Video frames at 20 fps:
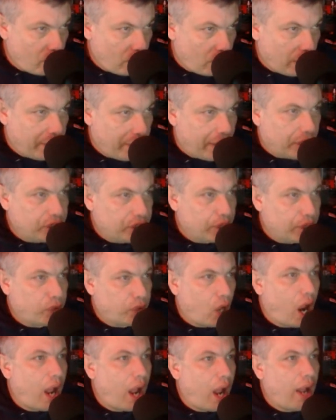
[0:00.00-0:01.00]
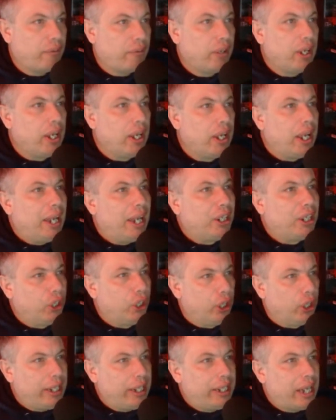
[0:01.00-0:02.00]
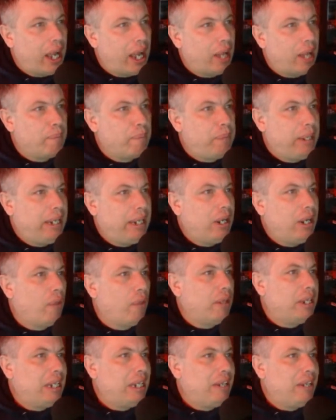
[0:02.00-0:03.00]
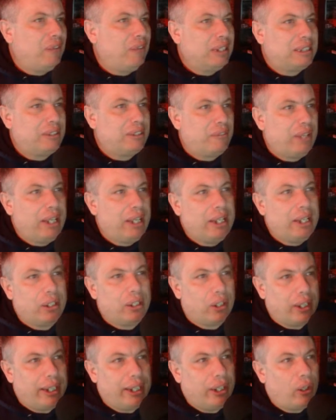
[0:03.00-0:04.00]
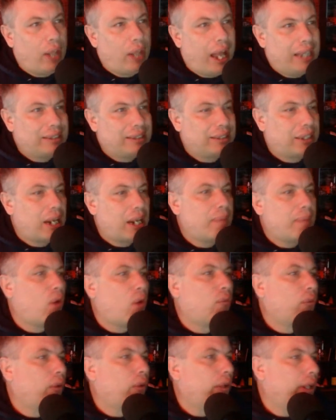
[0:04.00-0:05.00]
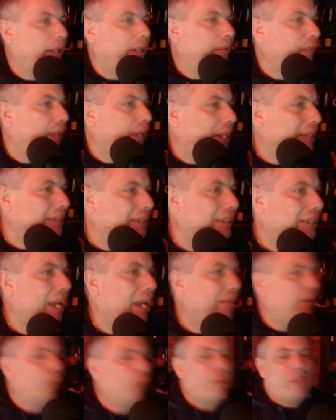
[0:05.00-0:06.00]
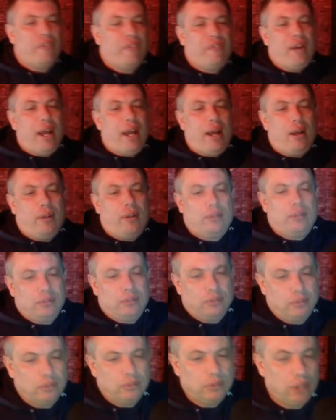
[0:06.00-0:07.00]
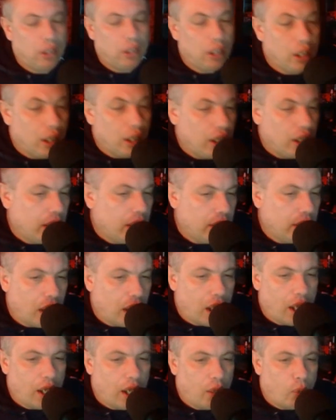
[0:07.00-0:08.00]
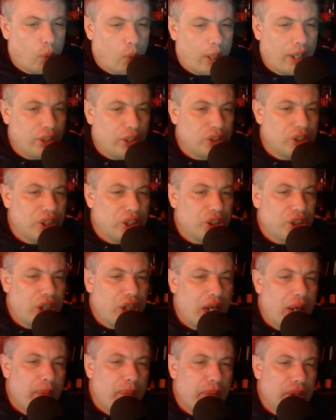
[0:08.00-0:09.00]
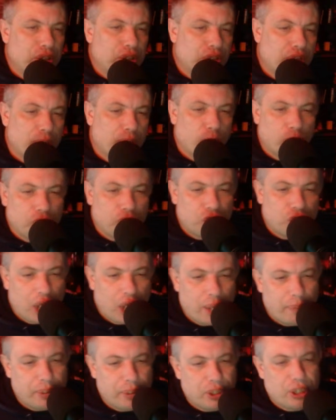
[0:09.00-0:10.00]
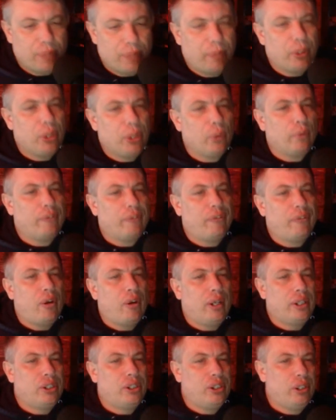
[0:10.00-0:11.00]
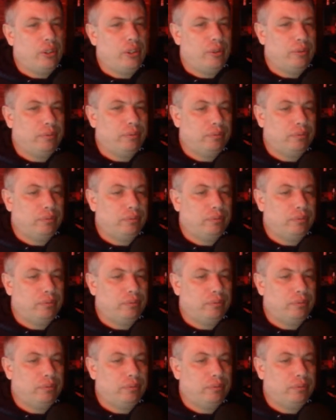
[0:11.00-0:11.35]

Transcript: And there's a drive. And Goody got beat on the defensive end, and Leal has to come over and save it with the foul. Where's the championship? Which championship are you referring to?